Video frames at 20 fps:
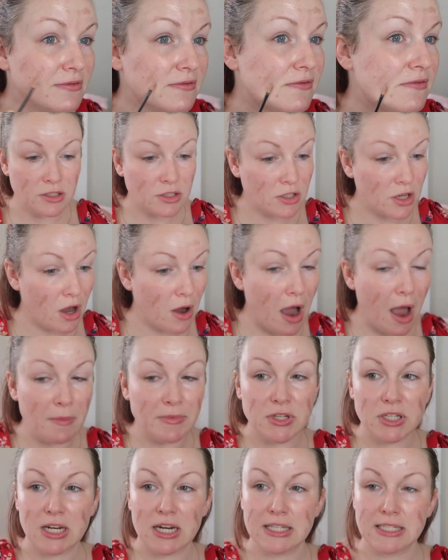So I'm
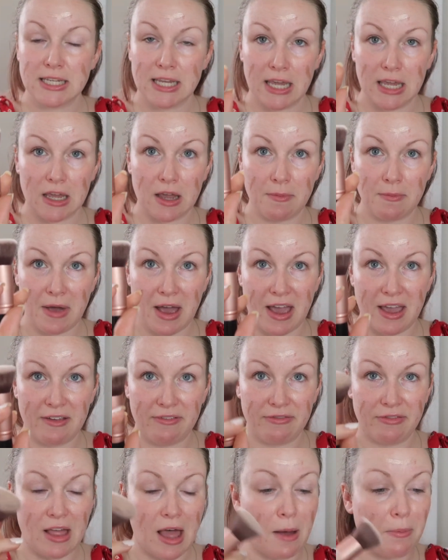just gonna take my
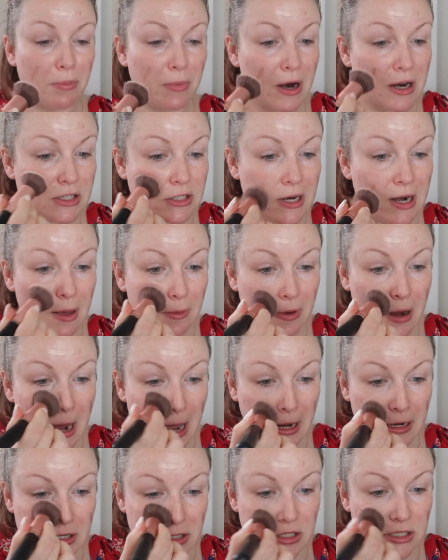flat brush and I'm
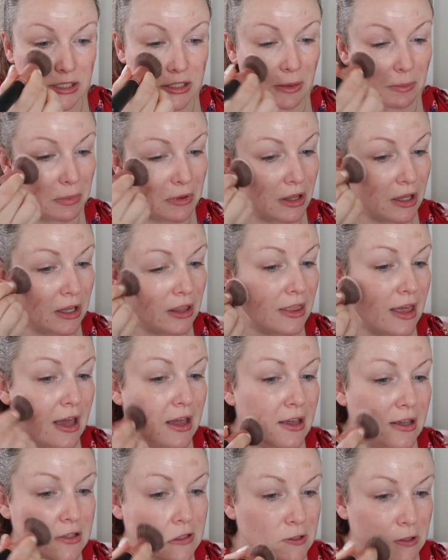kind of just stippling
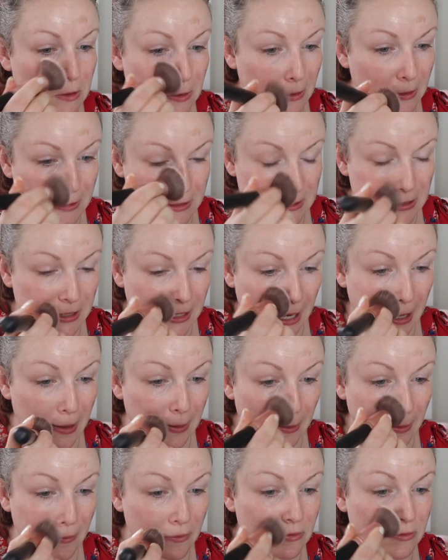that into the skin.